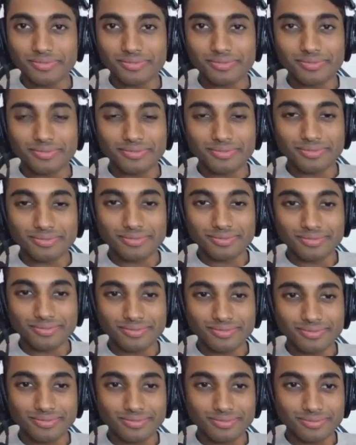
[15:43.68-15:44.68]

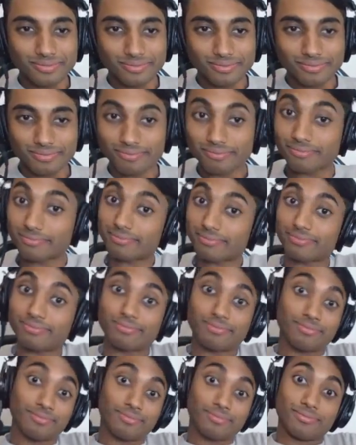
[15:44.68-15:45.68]

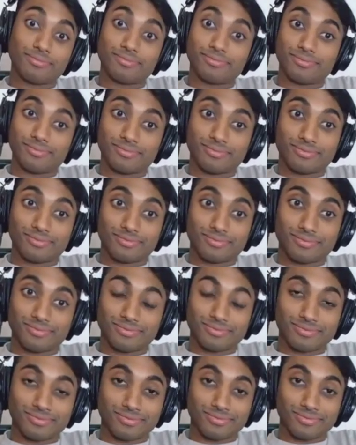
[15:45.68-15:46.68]

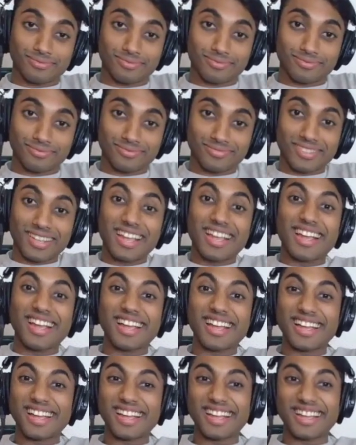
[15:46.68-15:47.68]

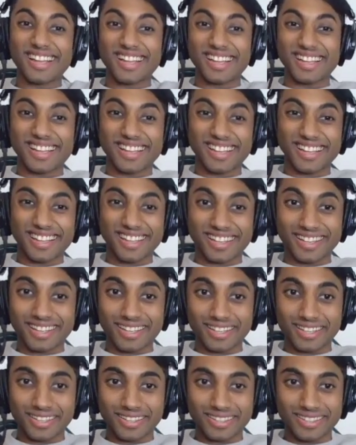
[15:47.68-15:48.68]

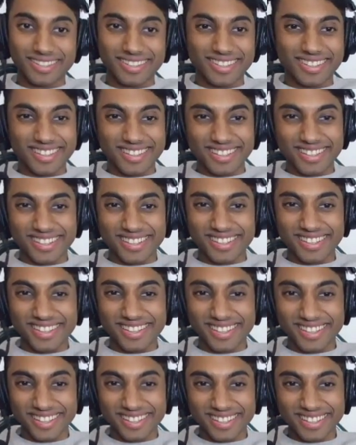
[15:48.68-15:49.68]

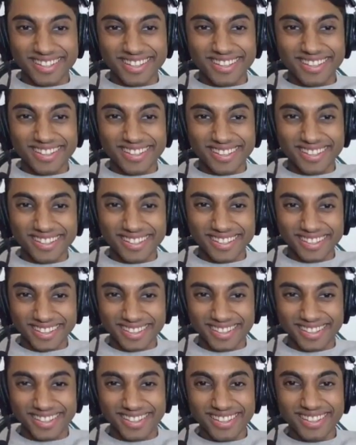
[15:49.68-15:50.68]

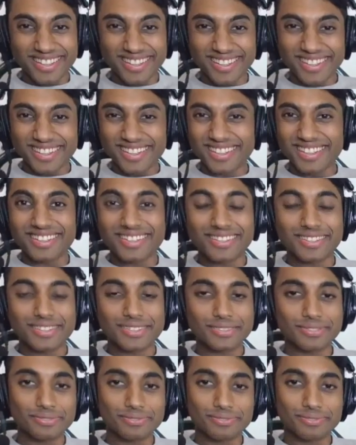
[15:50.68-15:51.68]
[no speech]